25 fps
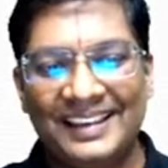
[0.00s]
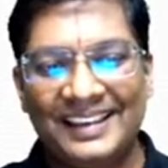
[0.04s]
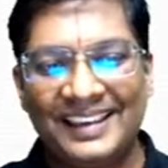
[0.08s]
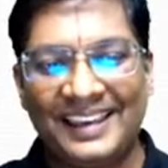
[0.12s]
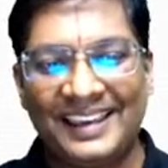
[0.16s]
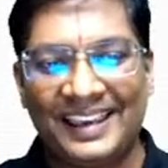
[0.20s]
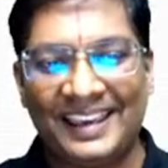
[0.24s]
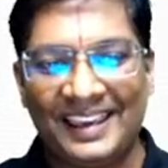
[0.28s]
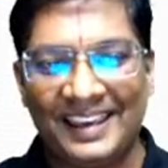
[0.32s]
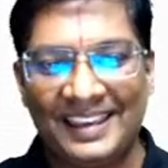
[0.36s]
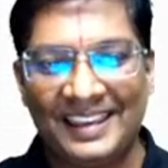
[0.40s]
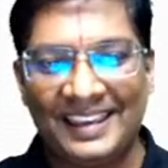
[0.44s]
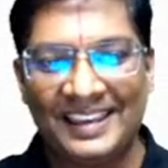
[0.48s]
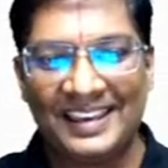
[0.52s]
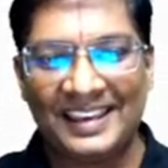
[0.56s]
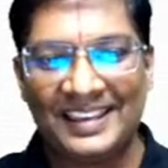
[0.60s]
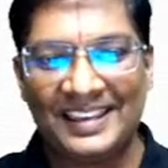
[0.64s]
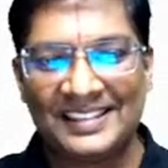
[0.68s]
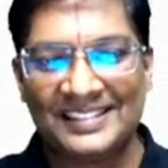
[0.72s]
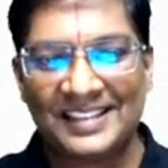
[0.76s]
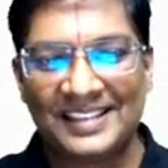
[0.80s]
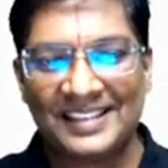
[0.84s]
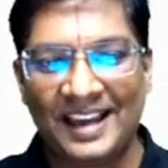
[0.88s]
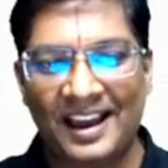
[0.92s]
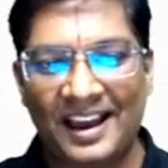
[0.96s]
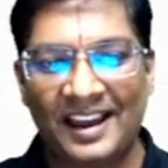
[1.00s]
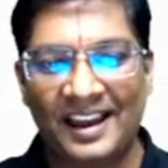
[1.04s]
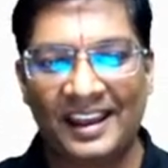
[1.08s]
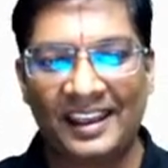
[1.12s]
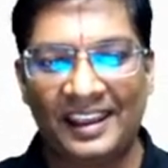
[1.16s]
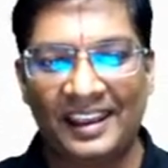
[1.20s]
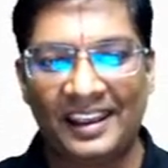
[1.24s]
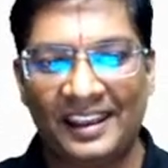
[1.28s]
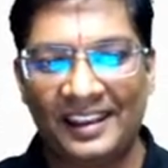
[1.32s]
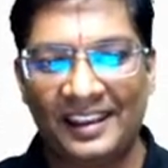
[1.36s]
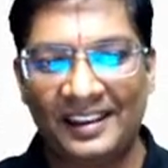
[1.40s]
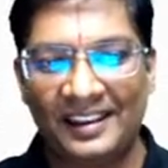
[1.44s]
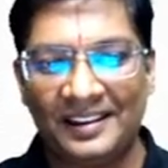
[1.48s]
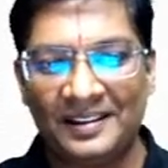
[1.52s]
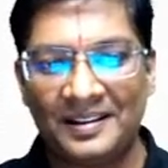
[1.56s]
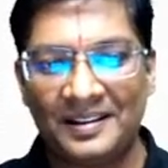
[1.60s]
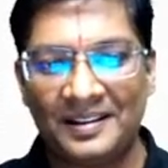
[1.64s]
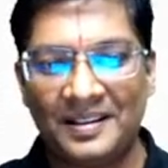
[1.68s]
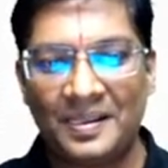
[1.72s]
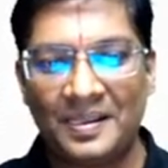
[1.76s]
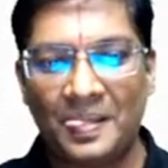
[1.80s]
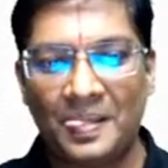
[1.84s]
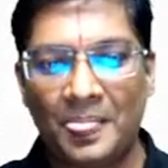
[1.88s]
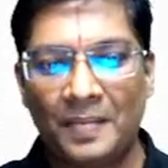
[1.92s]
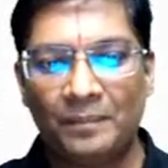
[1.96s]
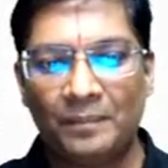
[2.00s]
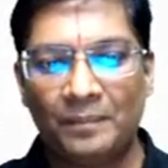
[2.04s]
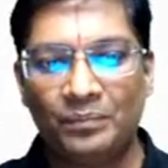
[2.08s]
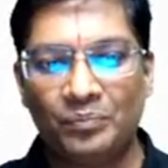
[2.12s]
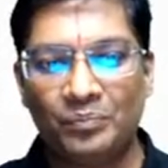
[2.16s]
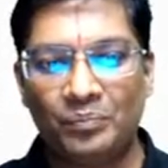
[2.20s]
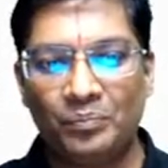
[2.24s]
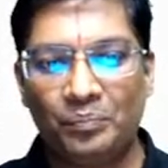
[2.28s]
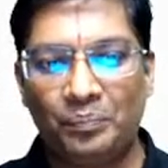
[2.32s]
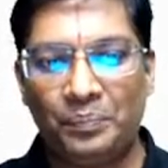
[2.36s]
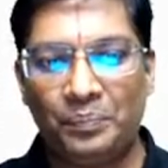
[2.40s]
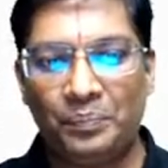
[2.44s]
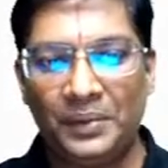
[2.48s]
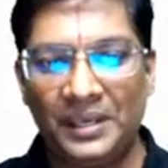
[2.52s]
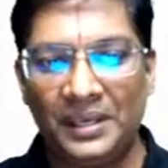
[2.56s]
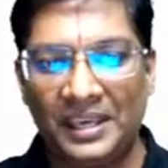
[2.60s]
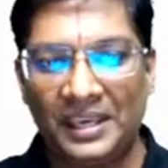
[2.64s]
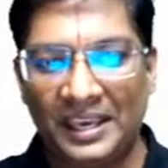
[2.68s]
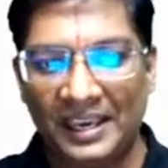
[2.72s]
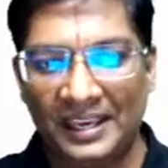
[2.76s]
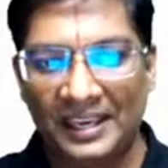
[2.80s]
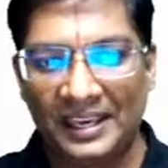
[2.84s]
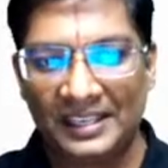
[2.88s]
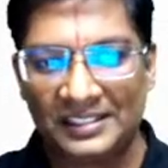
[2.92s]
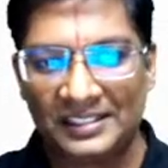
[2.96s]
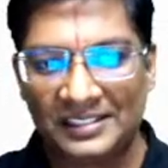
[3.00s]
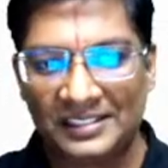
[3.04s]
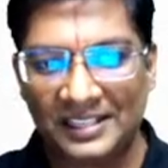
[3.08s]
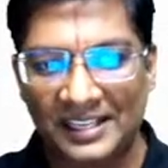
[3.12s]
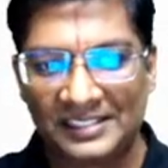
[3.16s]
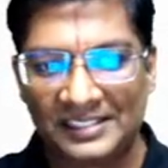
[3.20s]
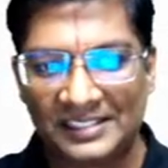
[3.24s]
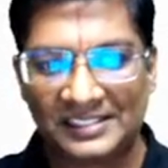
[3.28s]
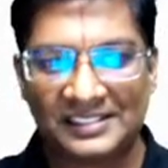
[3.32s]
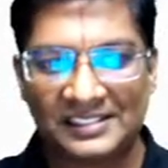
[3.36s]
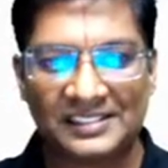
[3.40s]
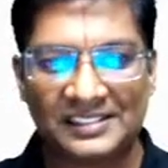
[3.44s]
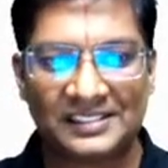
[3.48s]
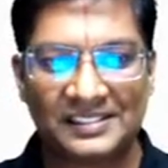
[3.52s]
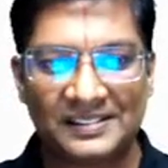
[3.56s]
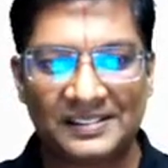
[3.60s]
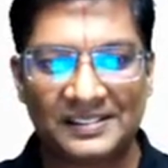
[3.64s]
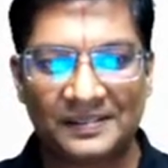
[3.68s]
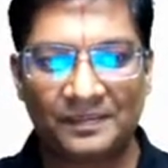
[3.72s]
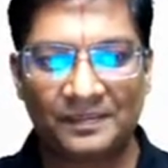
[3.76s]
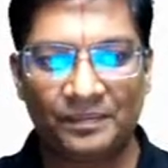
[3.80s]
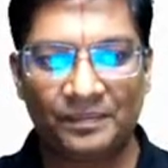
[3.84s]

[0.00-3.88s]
Ka is high, pKa is less.